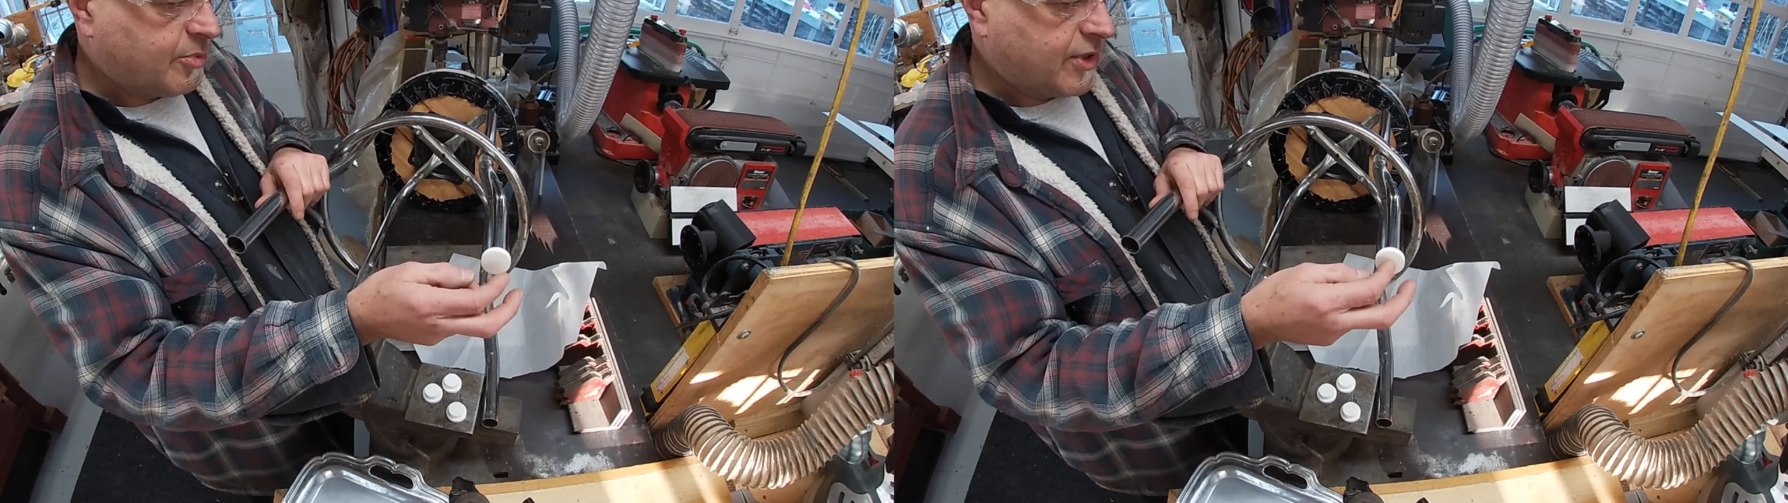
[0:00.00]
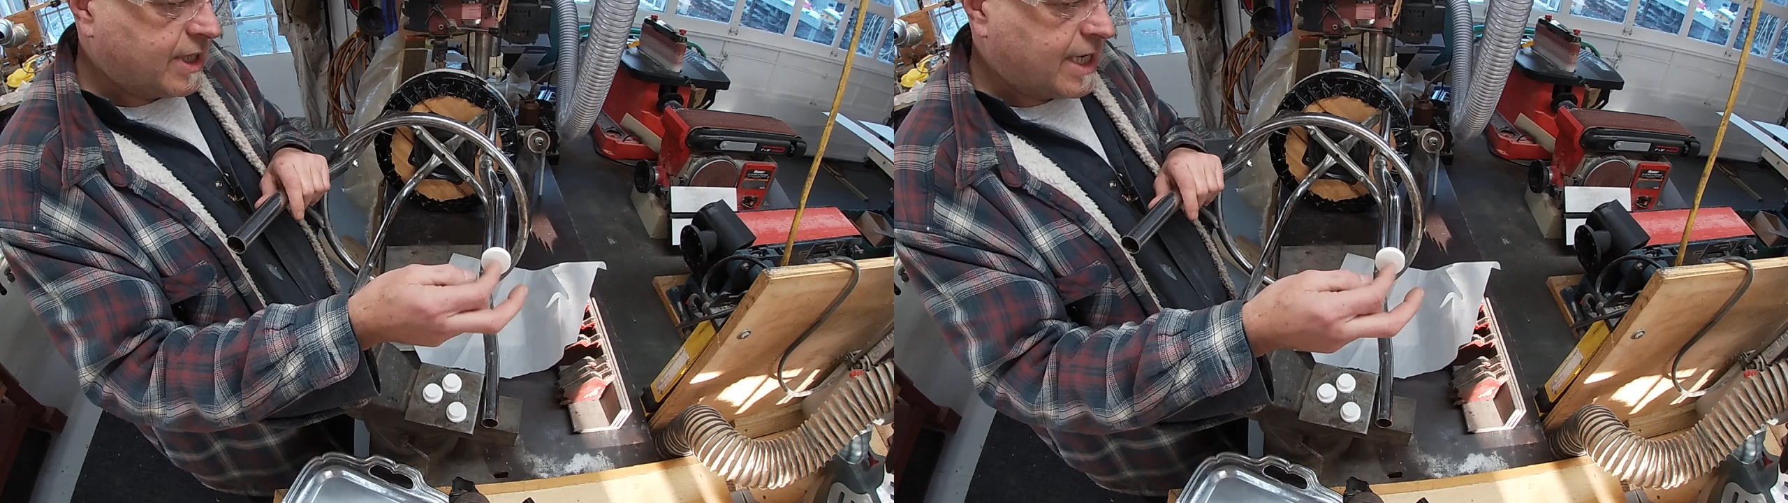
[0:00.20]

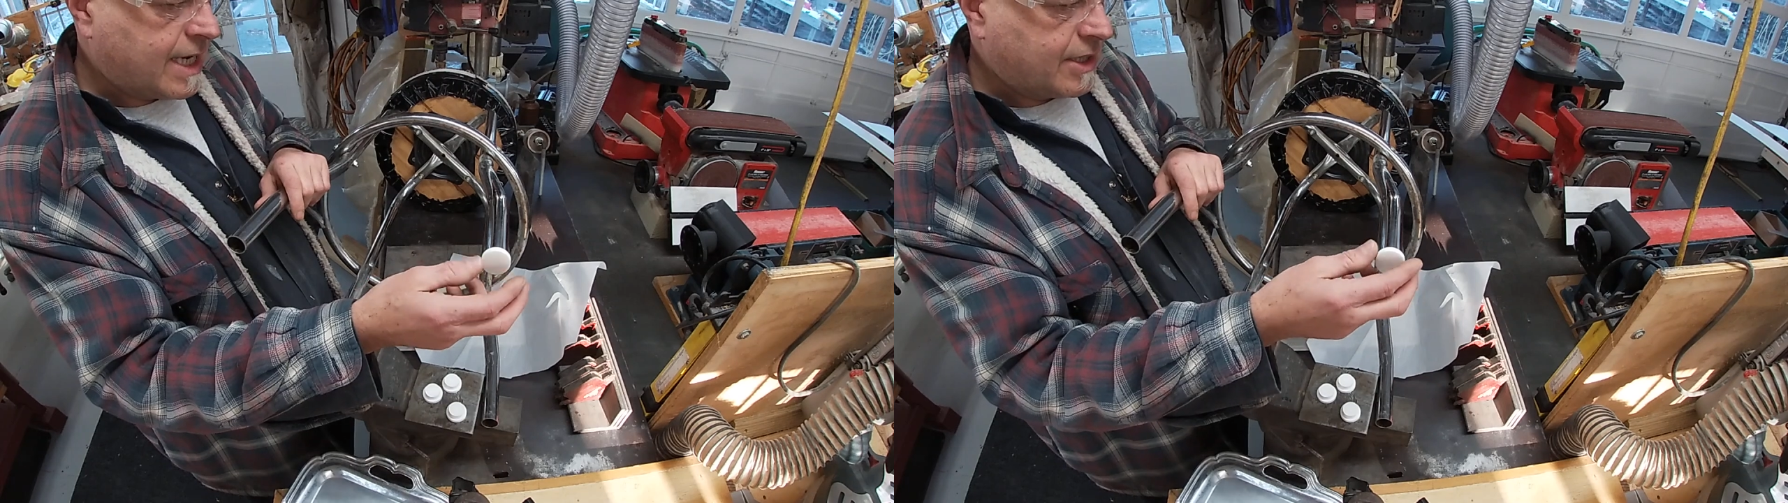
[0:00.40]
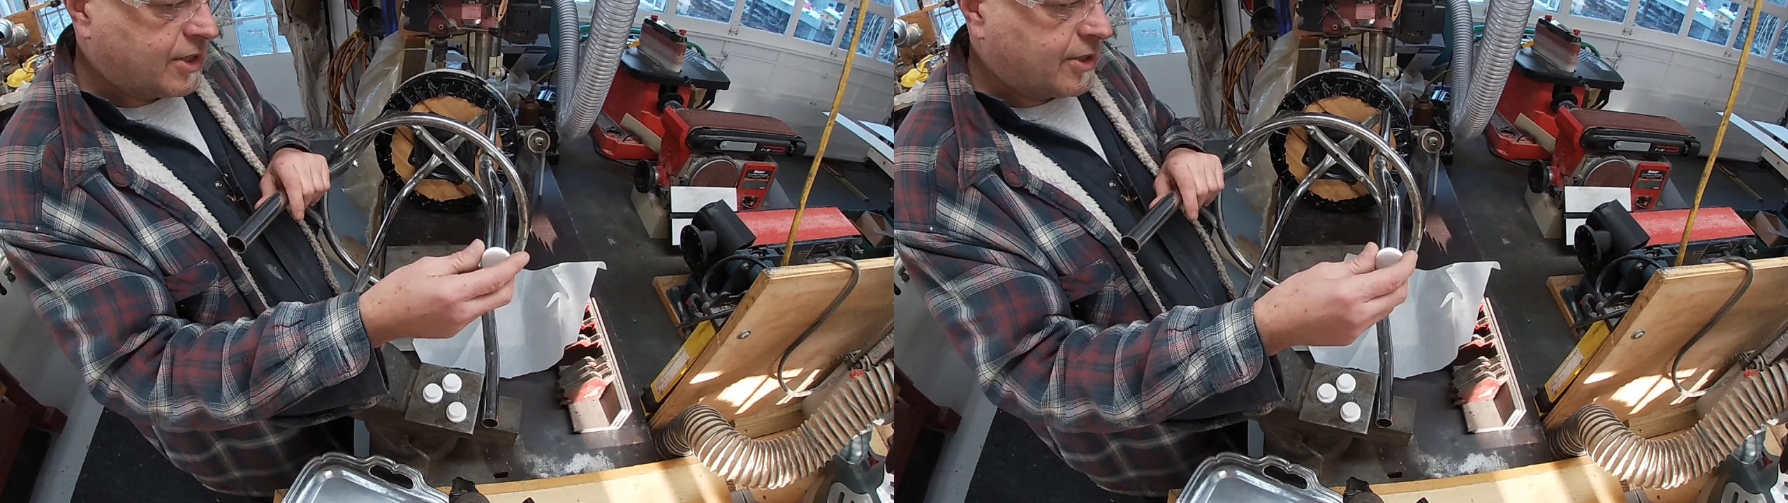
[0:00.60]
are printed
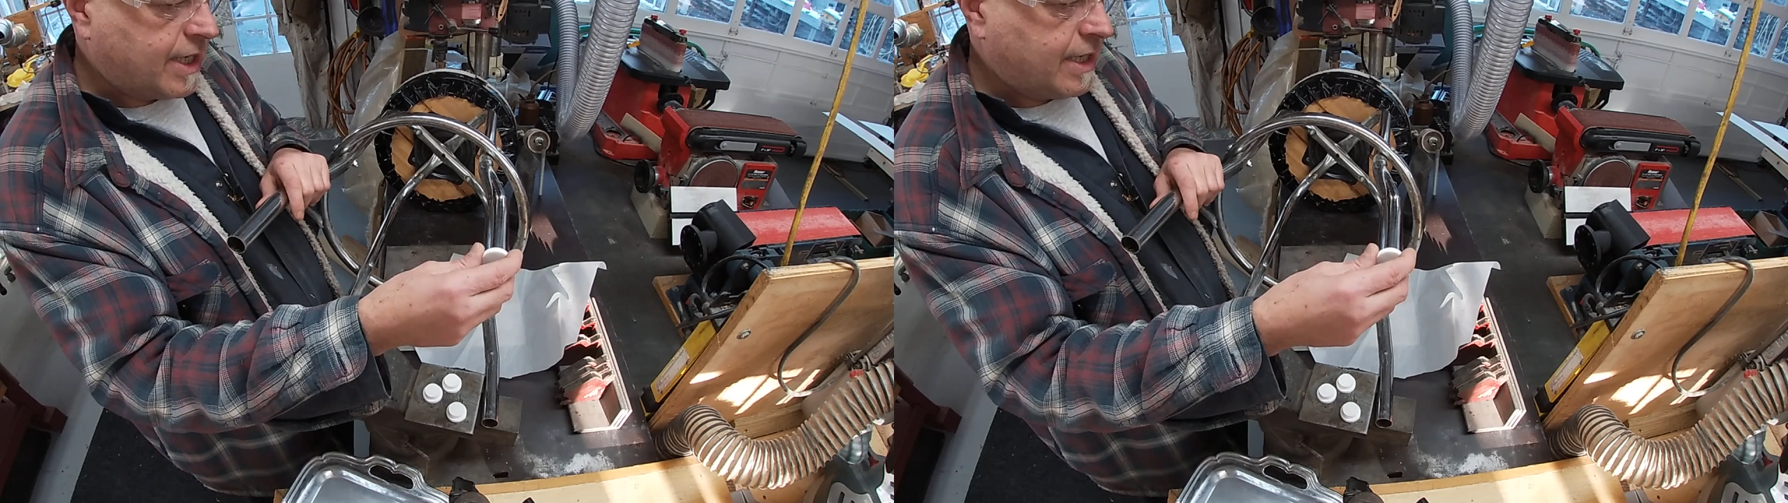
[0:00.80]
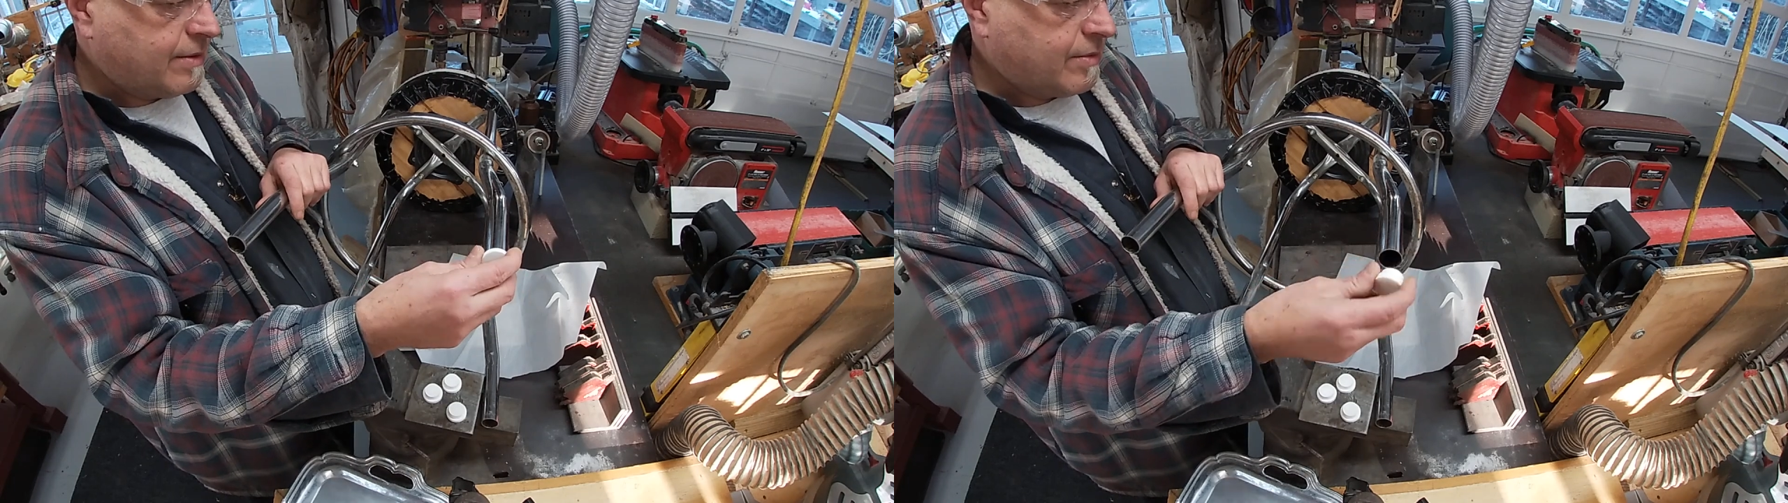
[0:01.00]
out of
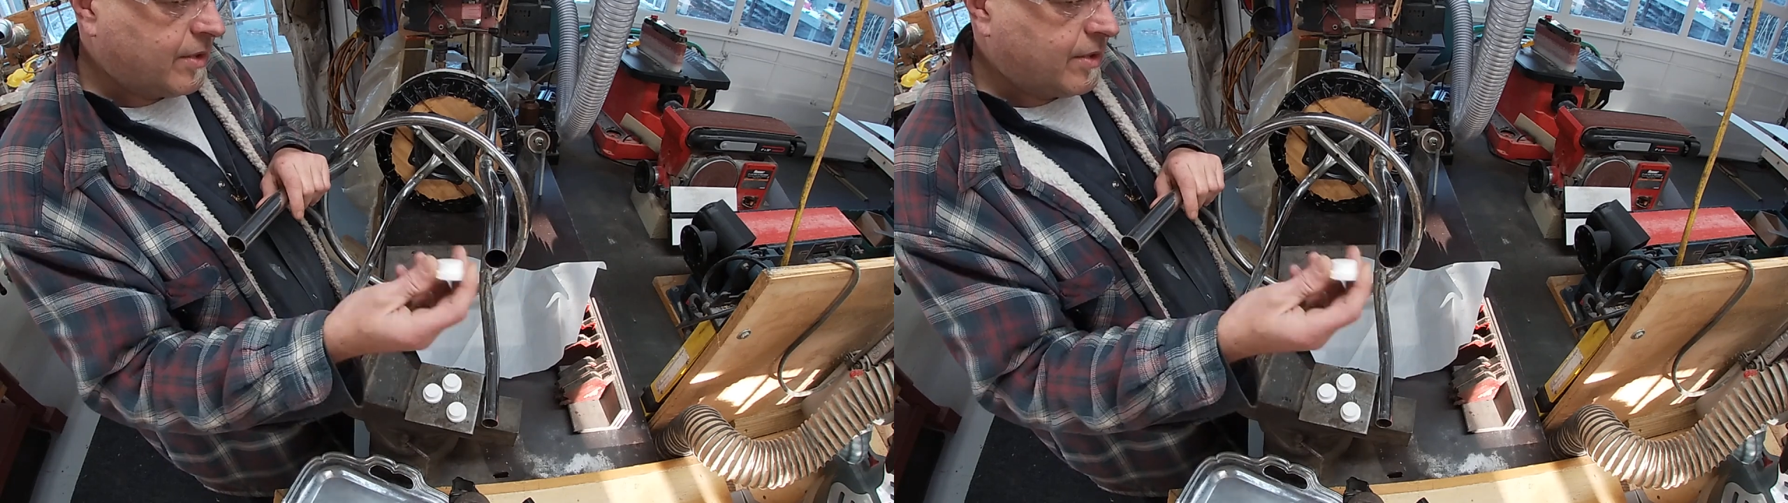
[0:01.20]
straight